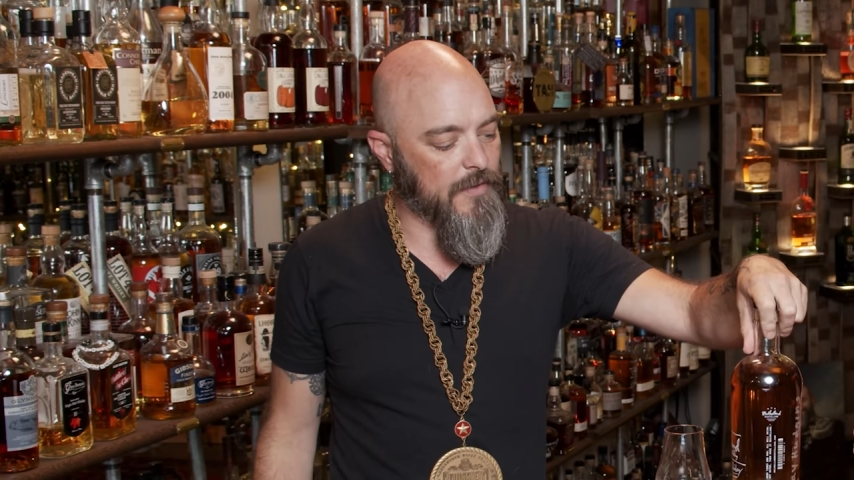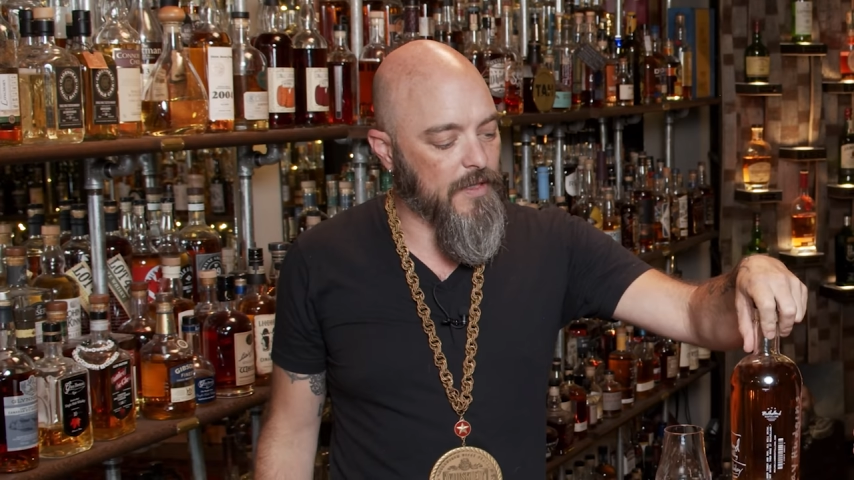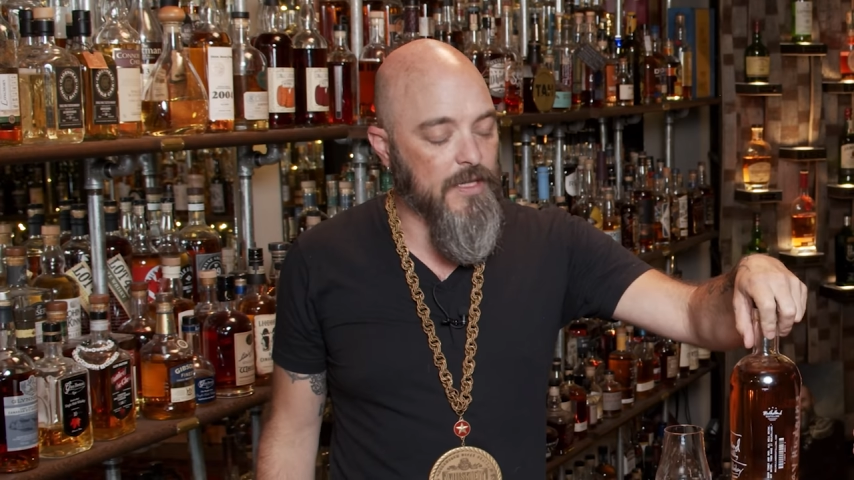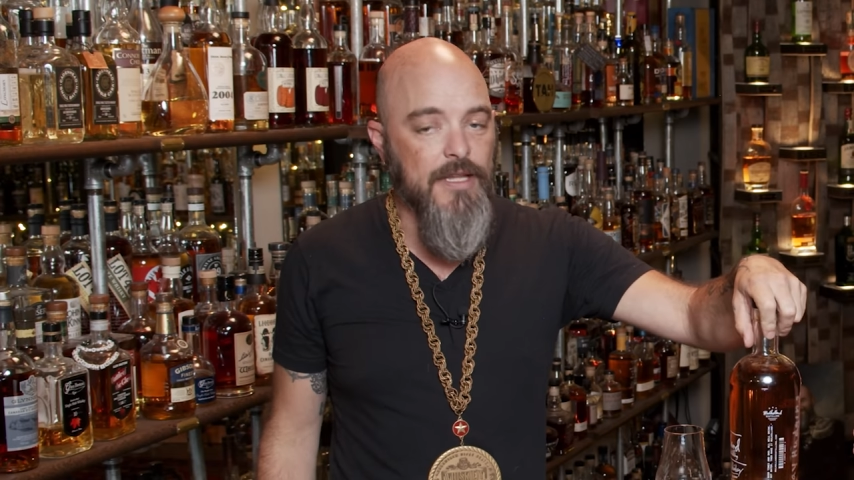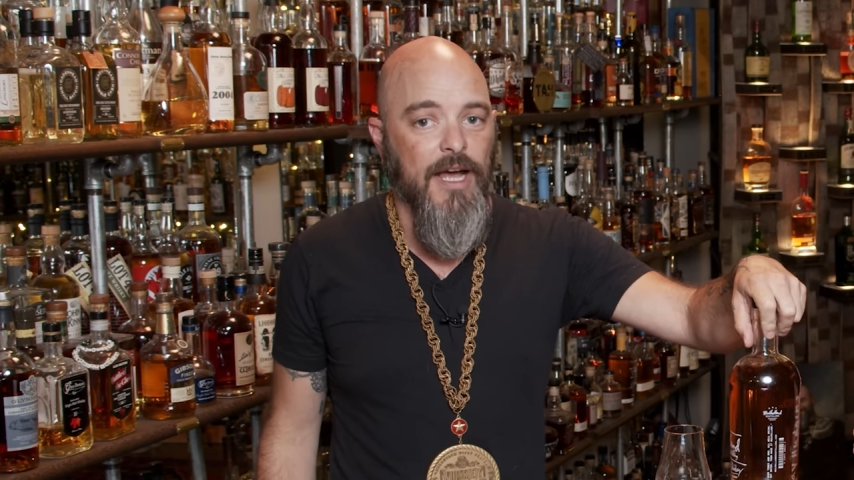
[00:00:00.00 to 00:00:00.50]

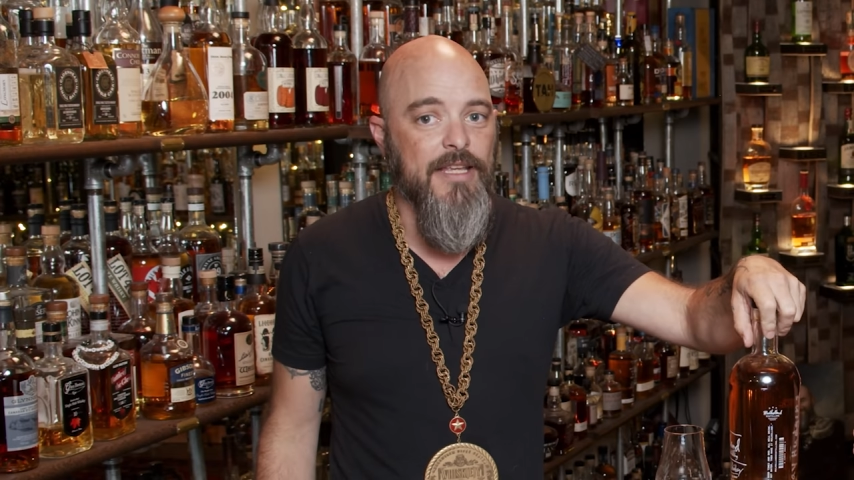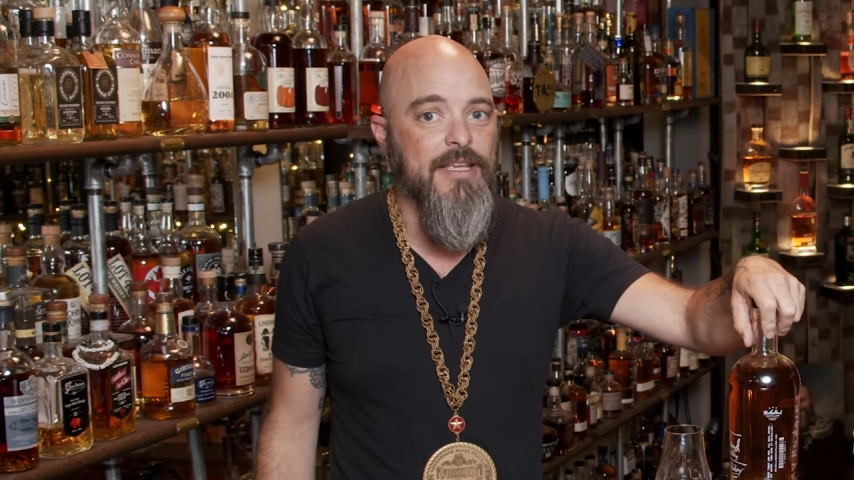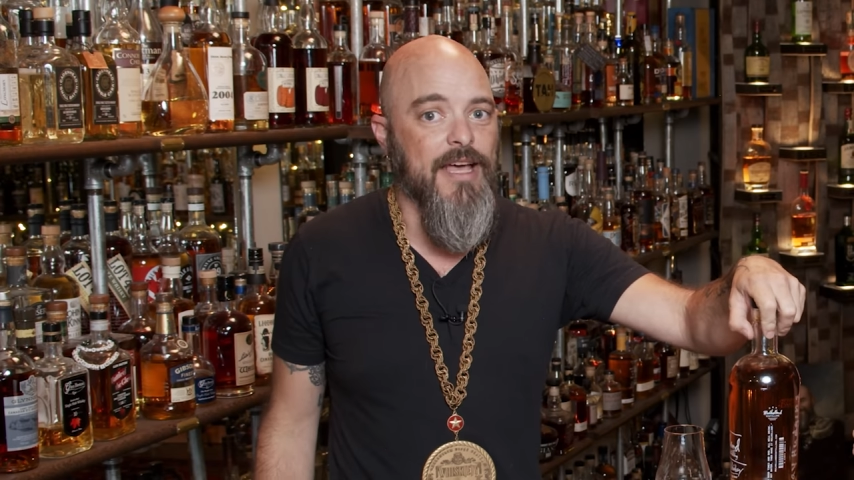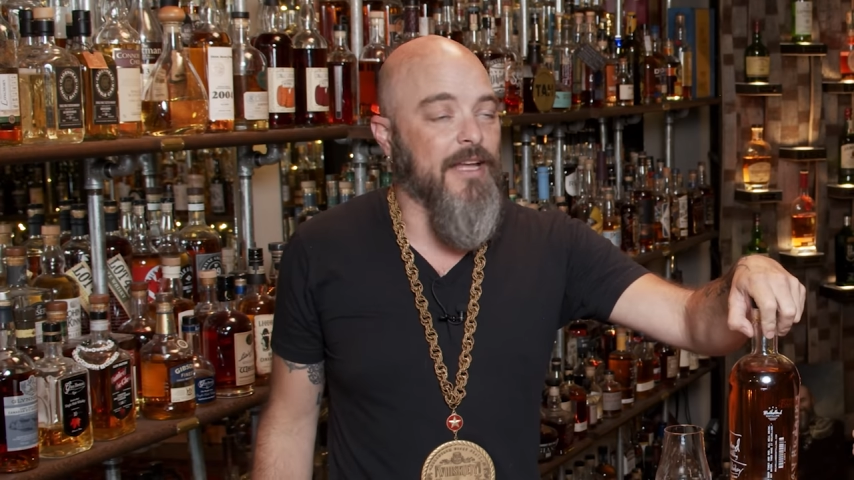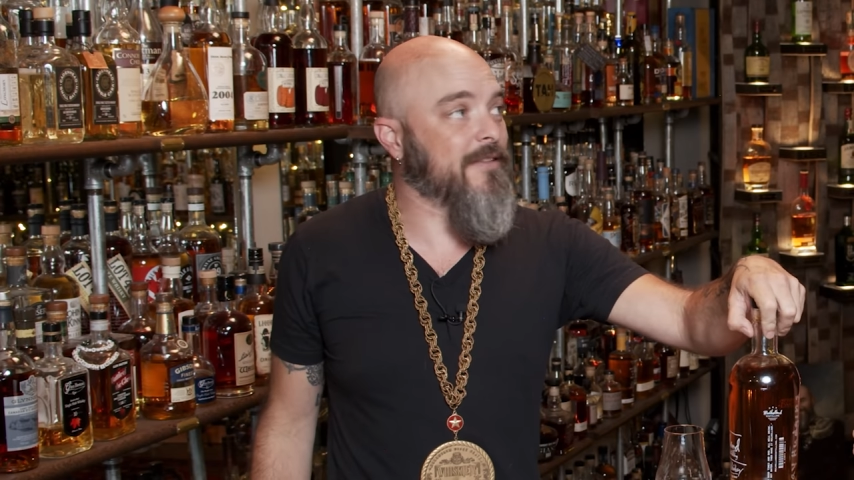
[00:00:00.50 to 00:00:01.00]
Not
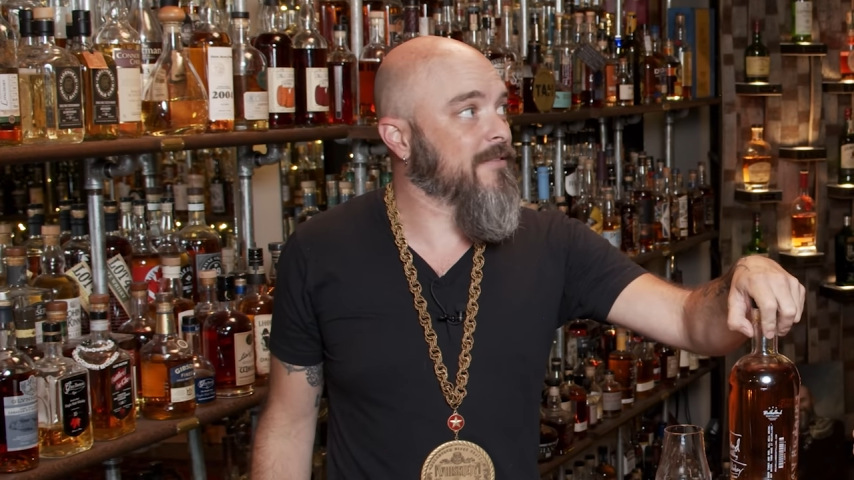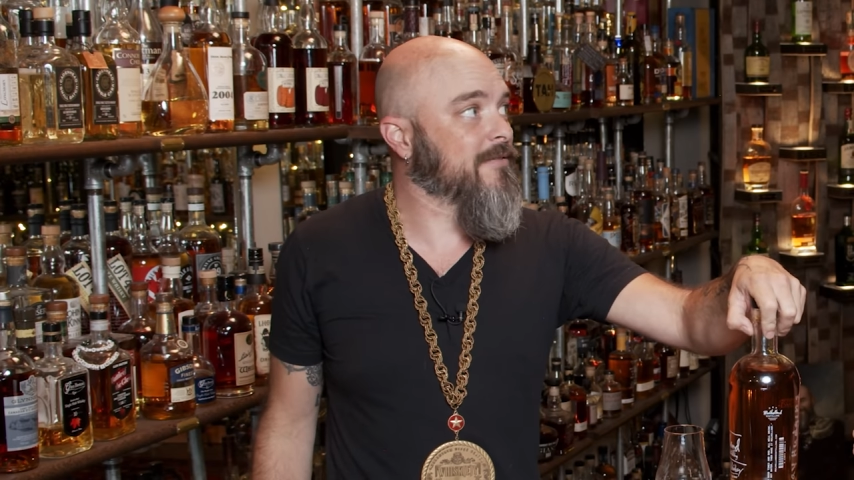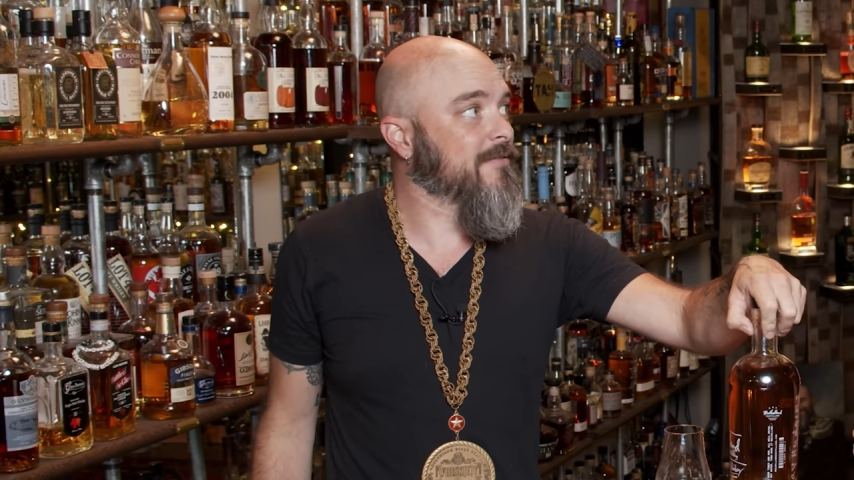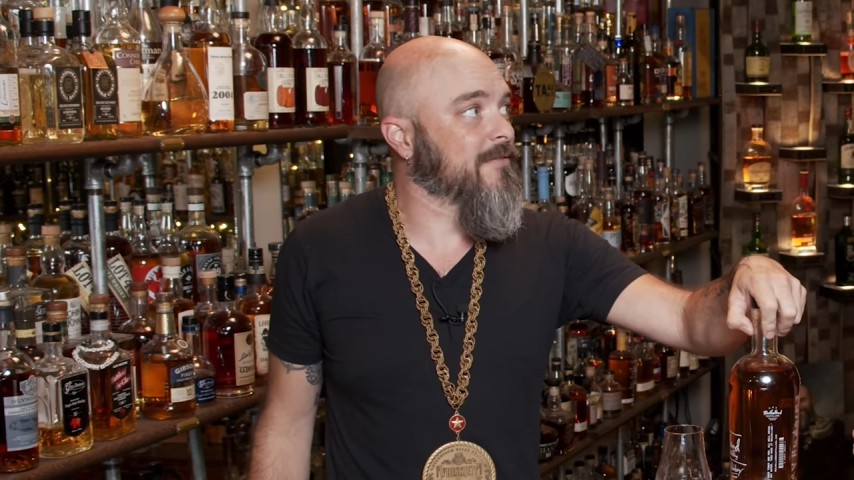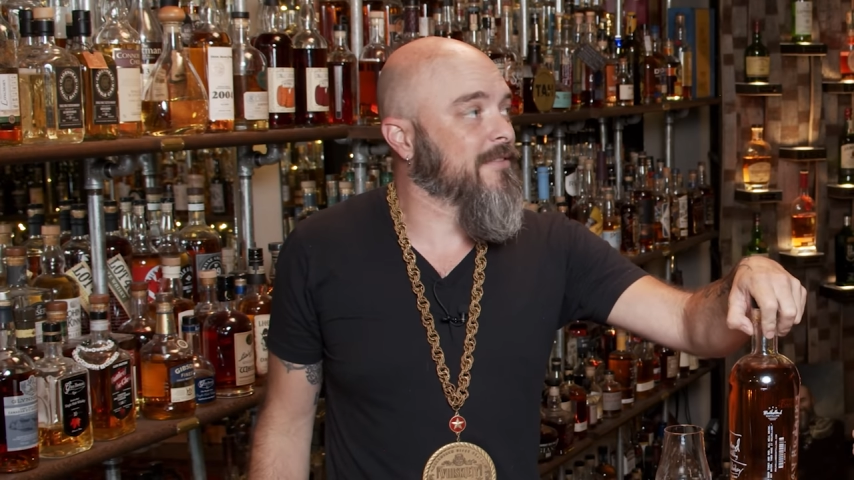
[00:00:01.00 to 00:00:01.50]
yet.
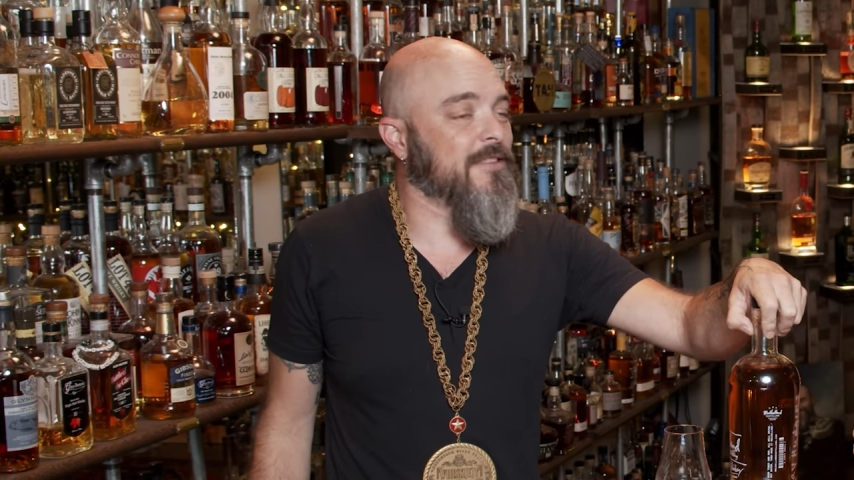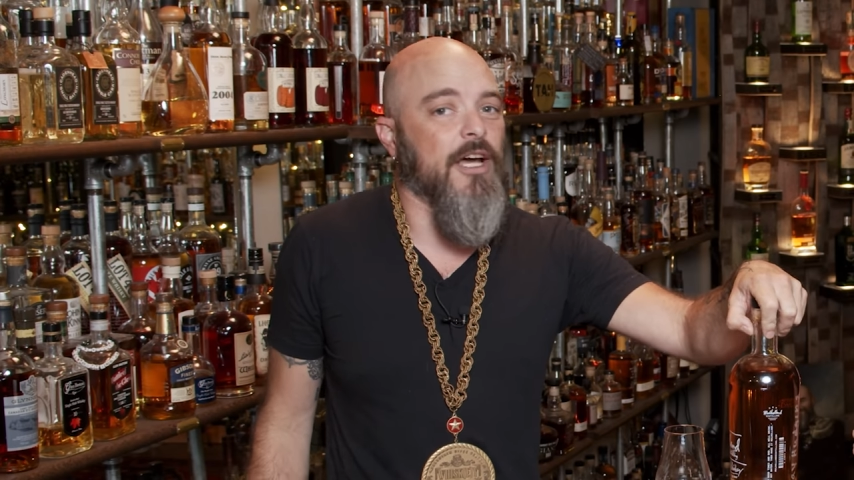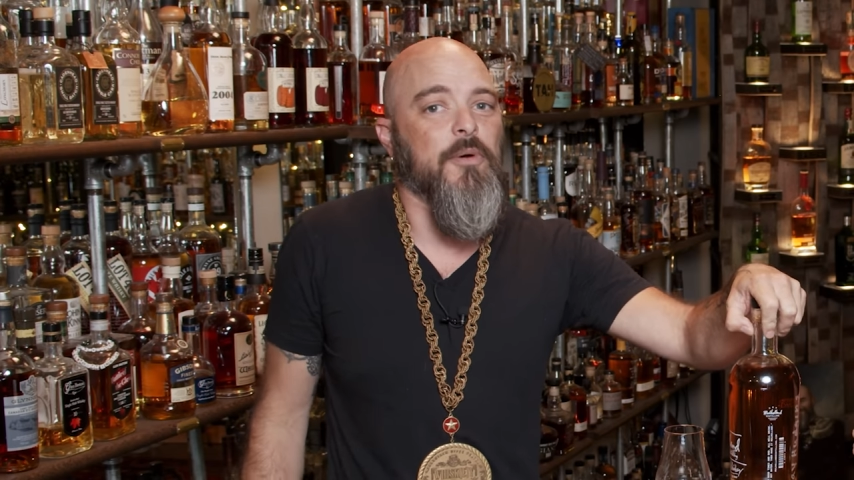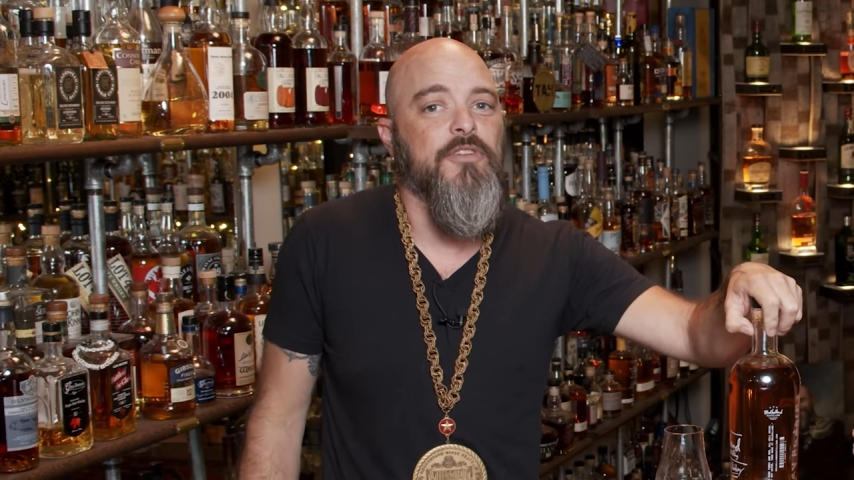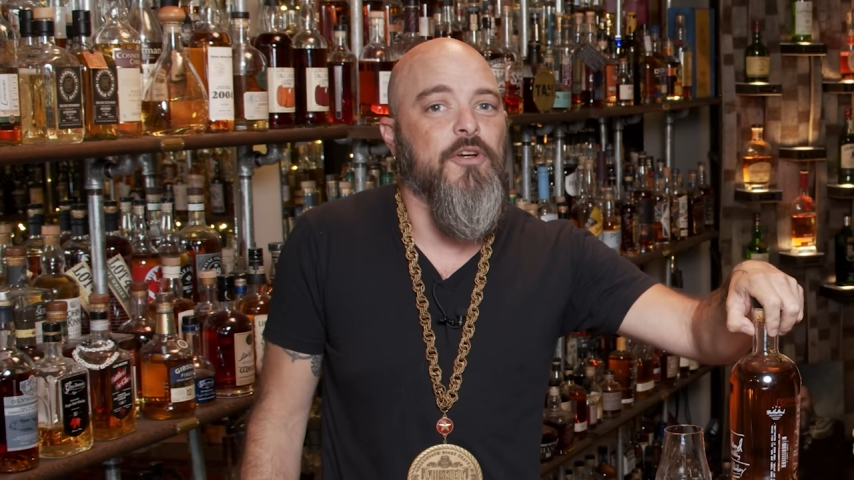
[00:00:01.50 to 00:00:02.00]
That'll be
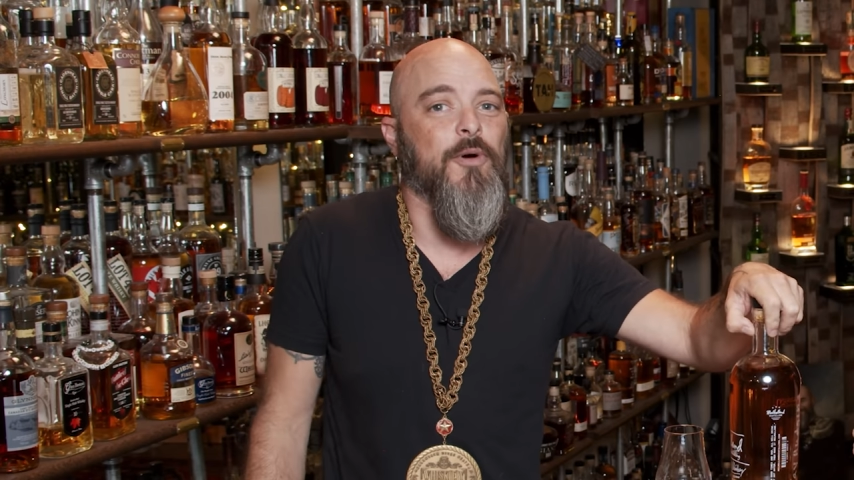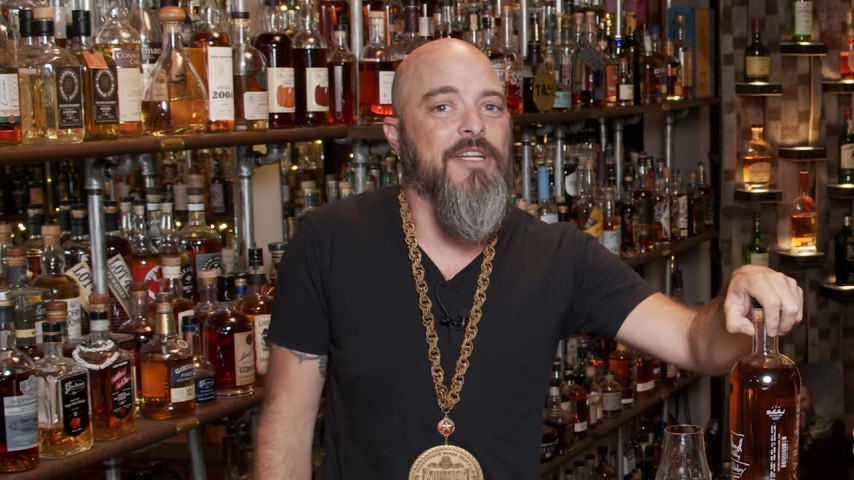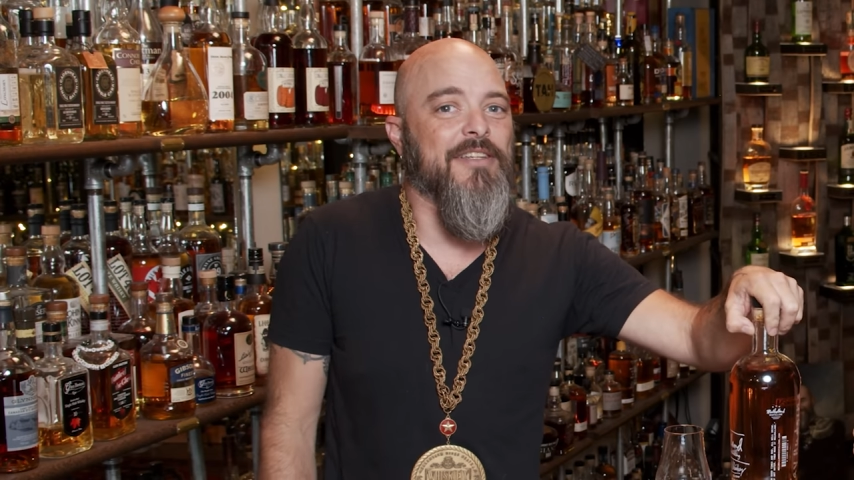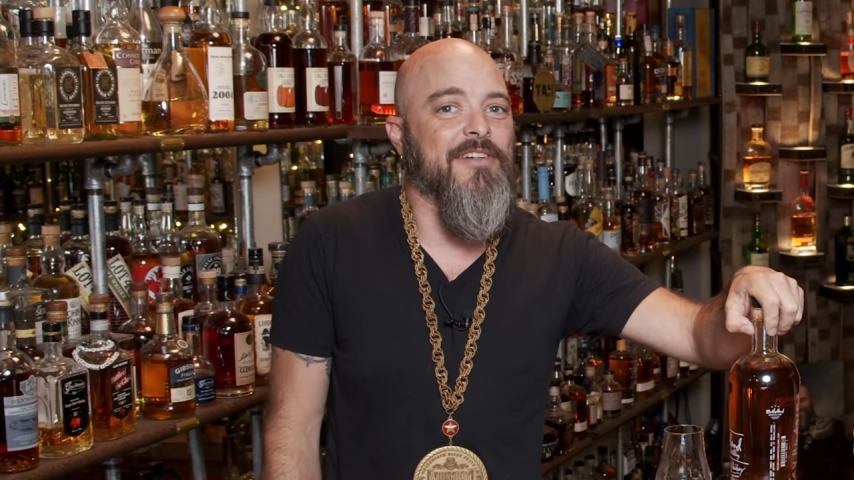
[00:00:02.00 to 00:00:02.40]
no one's quitting